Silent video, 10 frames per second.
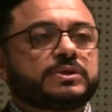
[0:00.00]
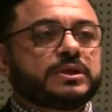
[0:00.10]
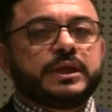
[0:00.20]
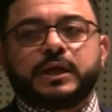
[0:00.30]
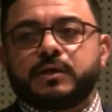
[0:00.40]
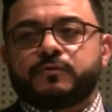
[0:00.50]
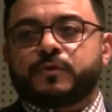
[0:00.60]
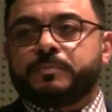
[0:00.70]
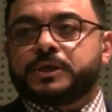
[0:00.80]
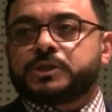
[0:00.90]
was leaking
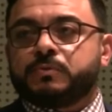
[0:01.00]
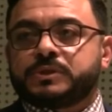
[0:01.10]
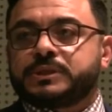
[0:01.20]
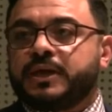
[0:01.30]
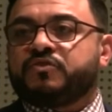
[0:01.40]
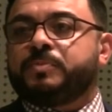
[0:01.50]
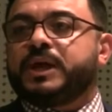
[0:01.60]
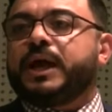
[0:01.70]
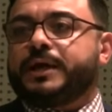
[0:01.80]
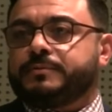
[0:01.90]
information was the
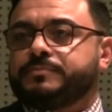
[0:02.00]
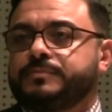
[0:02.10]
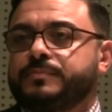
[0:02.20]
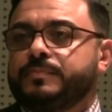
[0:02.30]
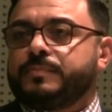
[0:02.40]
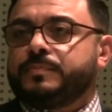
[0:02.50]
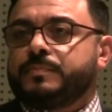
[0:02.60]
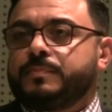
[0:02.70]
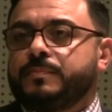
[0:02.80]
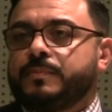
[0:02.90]
FBI.
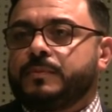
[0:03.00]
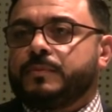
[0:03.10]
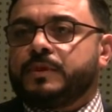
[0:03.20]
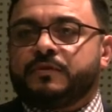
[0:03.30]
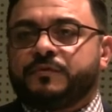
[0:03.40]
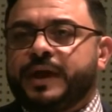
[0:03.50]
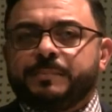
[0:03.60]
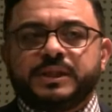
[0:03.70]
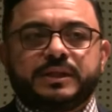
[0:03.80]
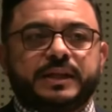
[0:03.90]
The
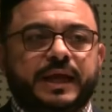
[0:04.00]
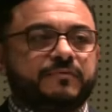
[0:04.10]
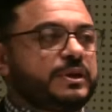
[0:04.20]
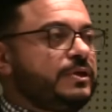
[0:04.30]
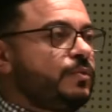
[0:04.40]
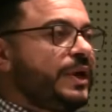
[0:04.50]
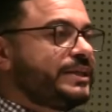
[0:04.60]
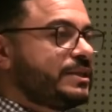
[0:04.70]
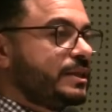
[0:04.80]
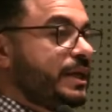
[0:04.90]
family didn't have any
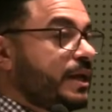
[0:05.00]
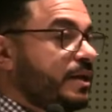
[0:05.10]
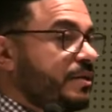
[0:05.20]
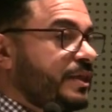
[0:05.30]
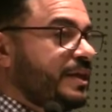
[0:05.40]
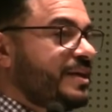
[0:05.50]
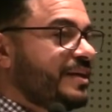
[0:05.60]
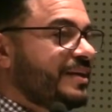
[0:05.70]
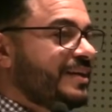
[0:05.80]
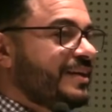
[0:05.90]
way to leak anything.